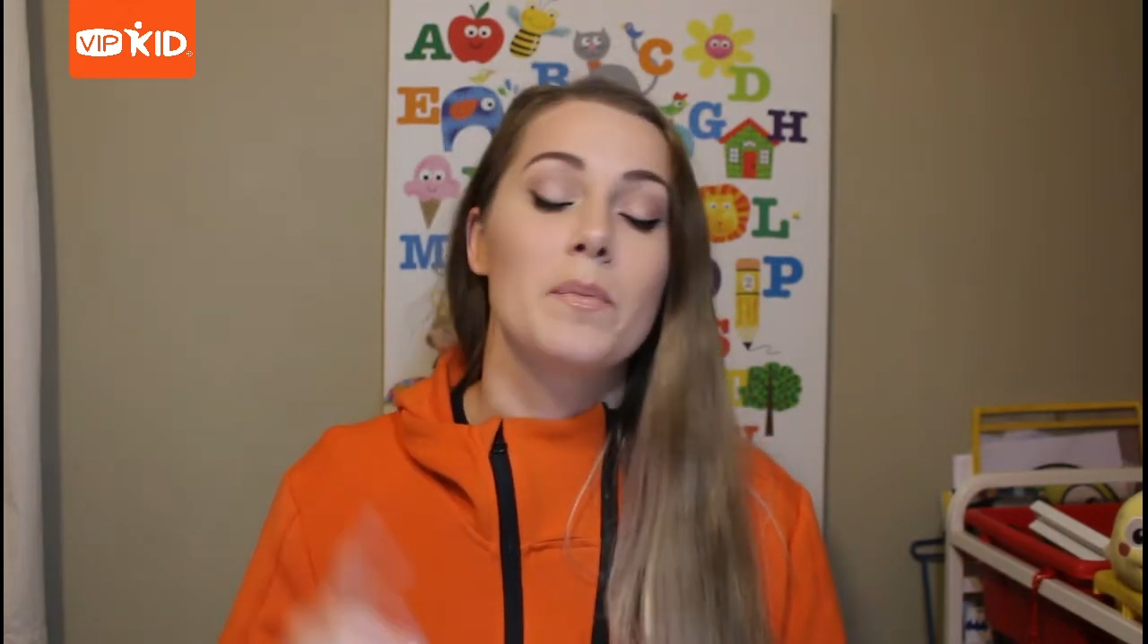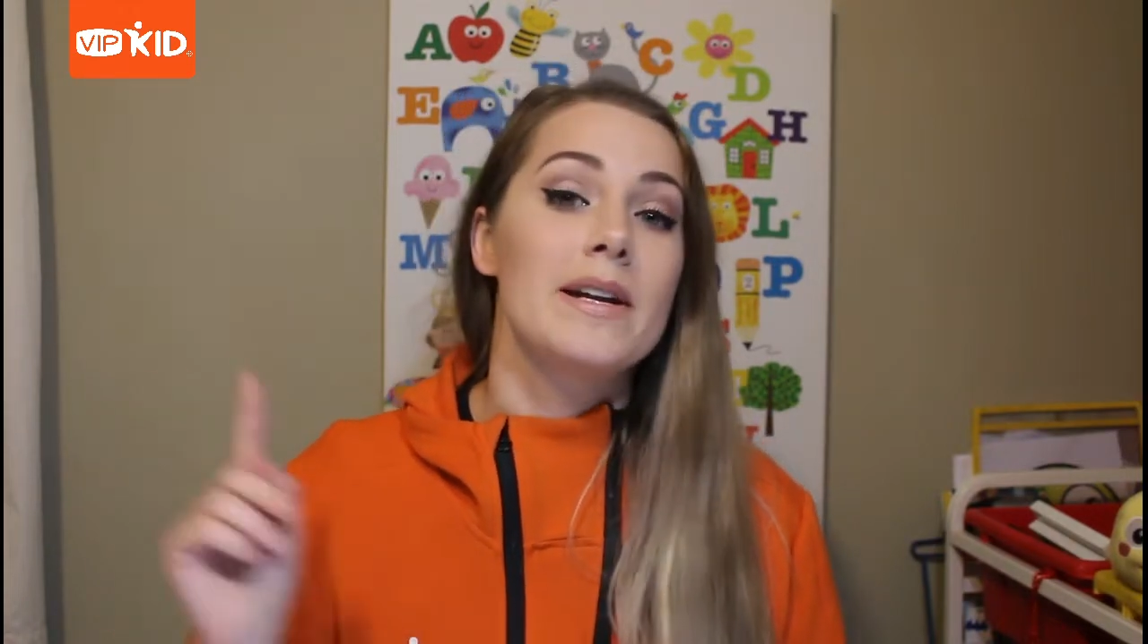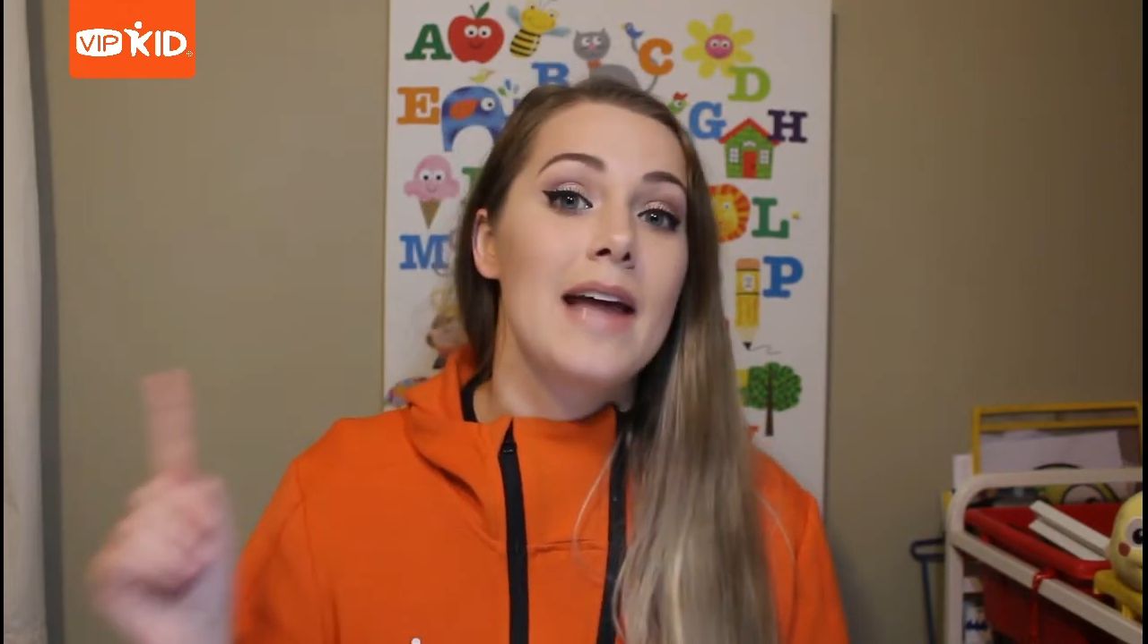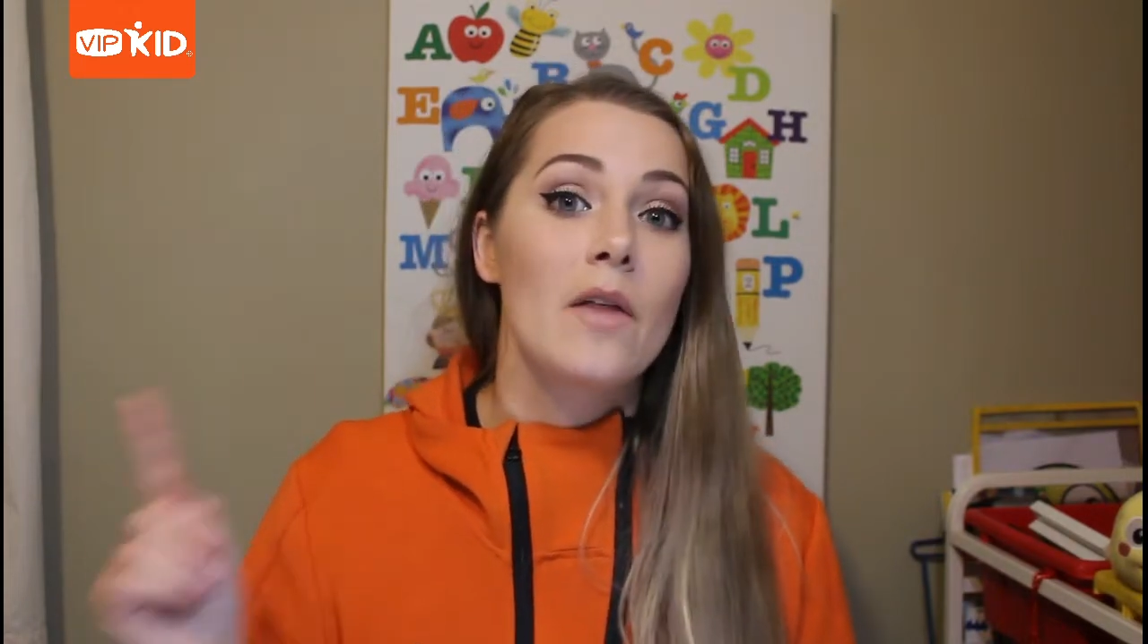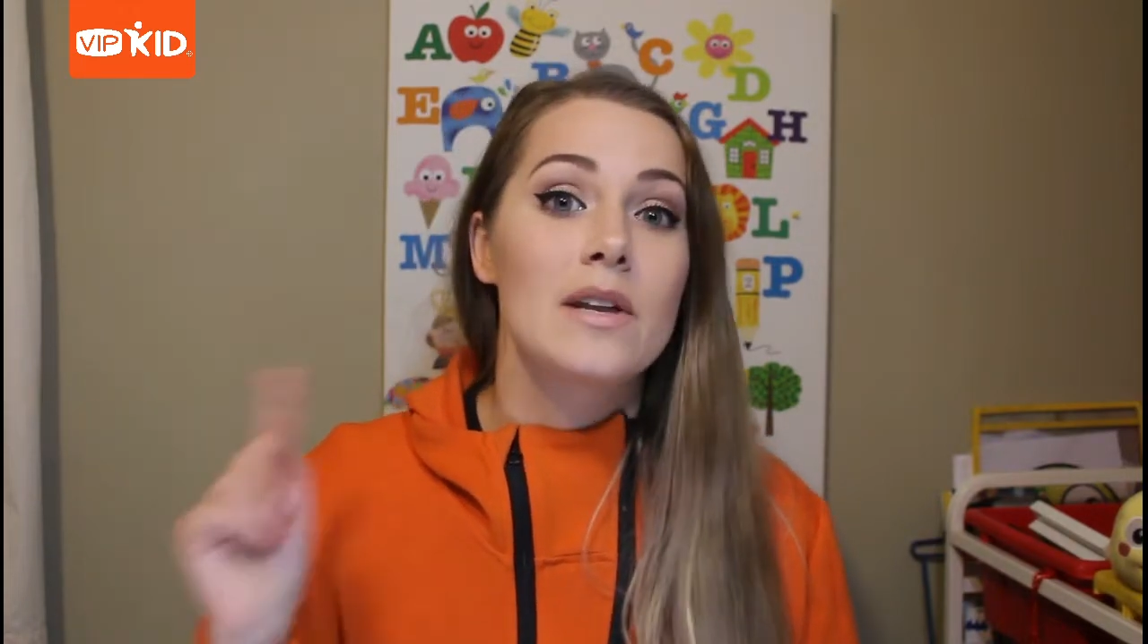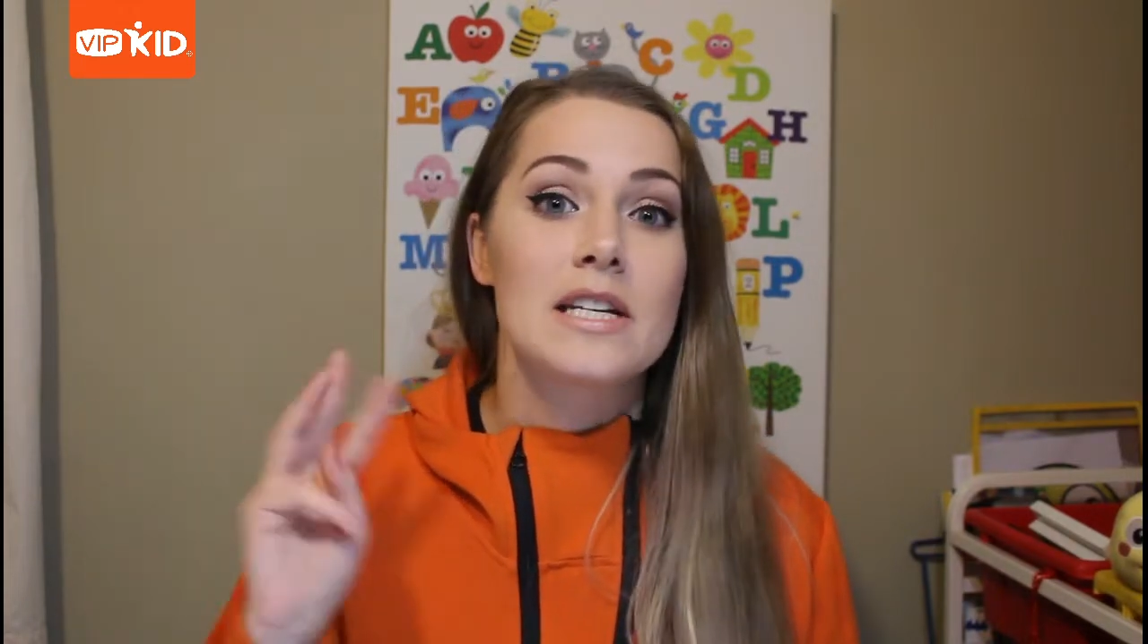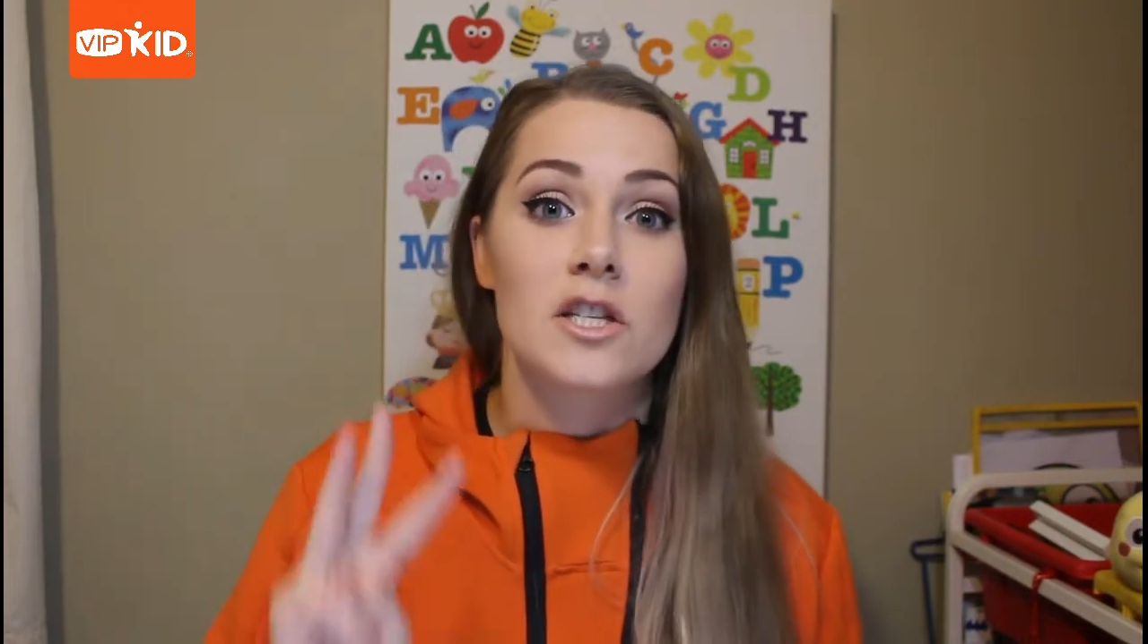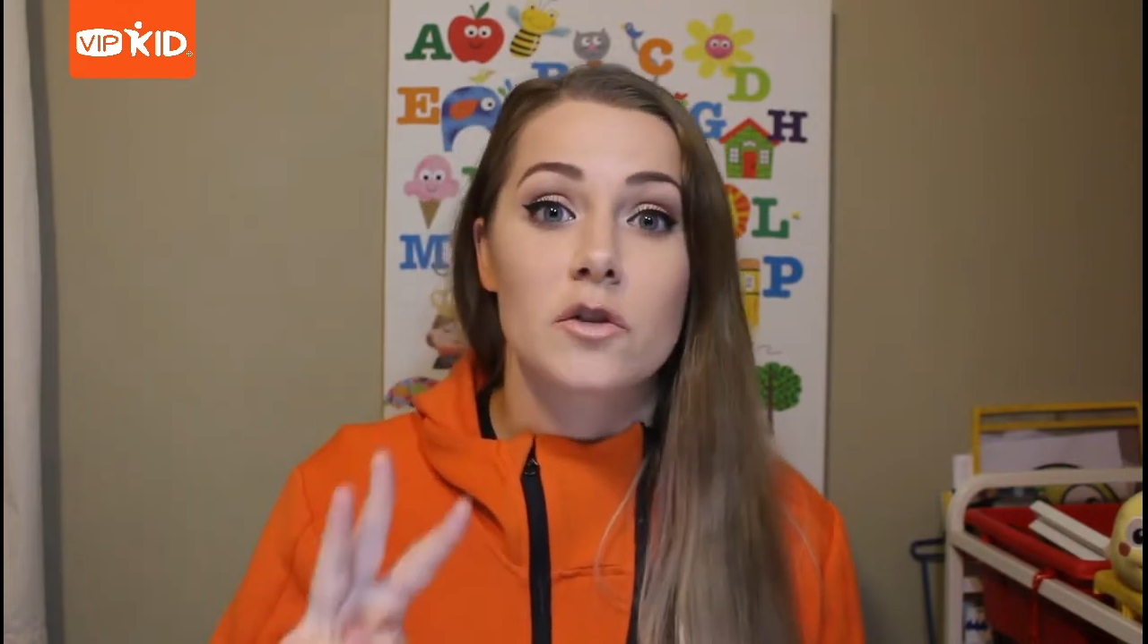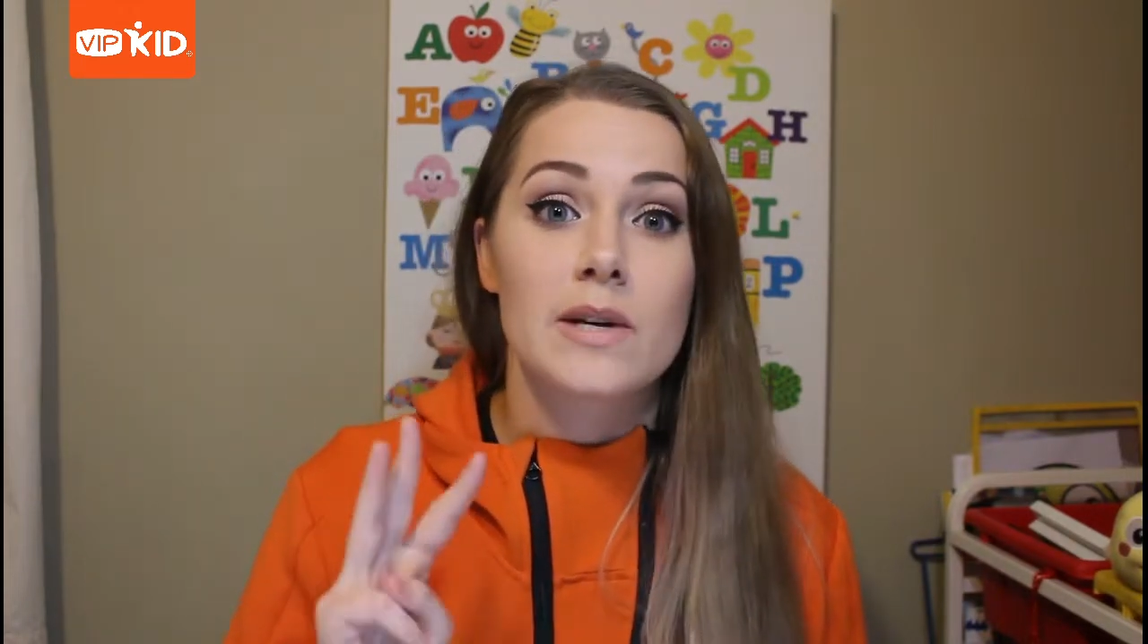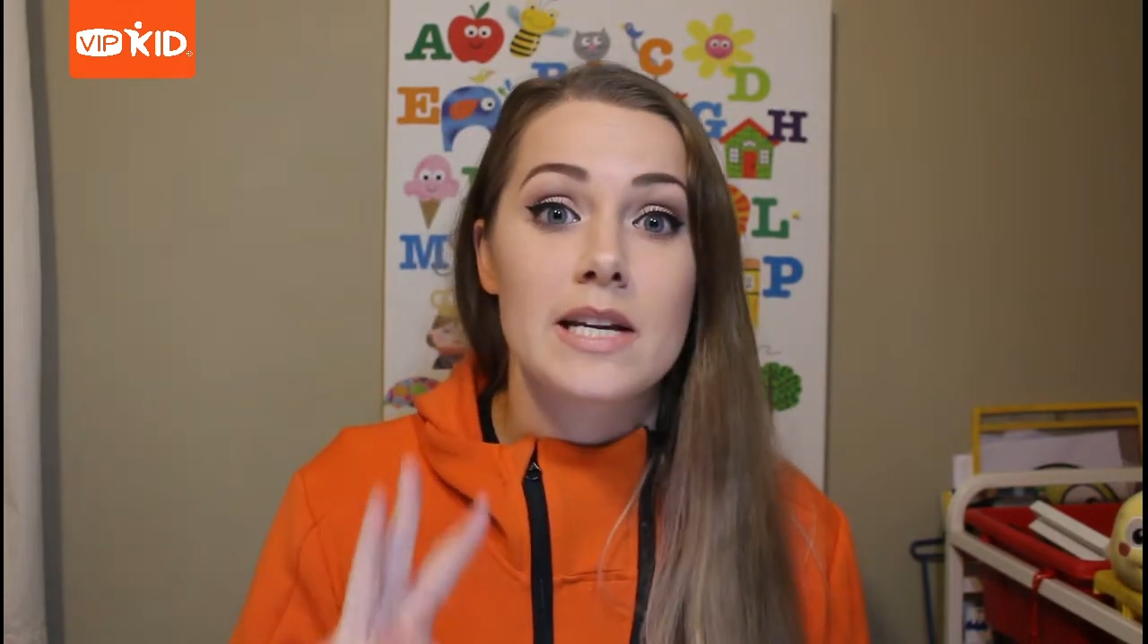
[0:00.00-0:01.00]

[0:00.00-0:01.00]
But now that he's 3